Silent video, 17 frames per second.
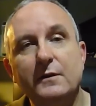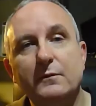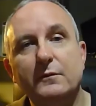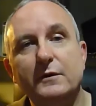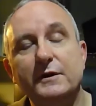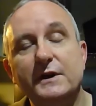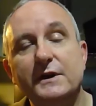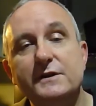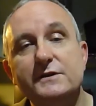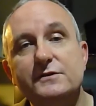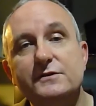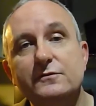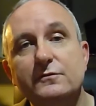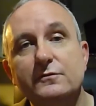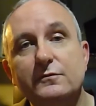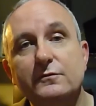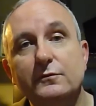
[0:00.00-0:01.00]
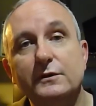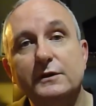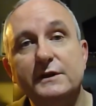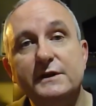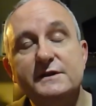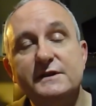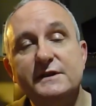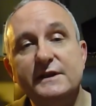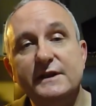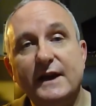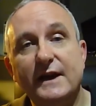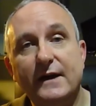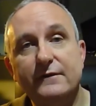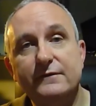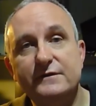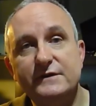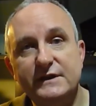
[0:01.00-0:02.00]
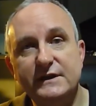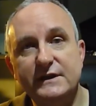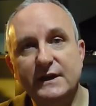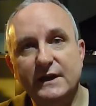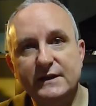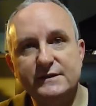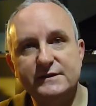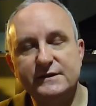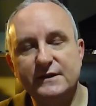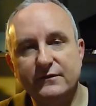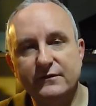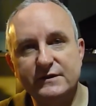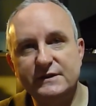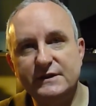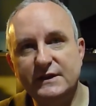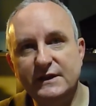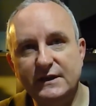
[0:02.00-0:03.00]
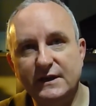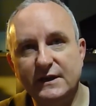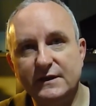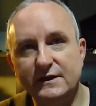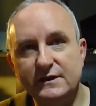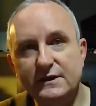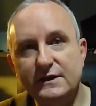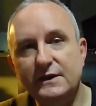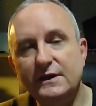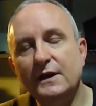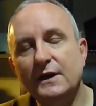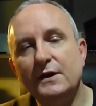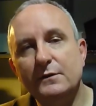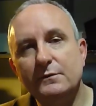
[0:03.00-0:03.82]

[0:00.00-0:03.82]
when Yaesu released the FT-817ND,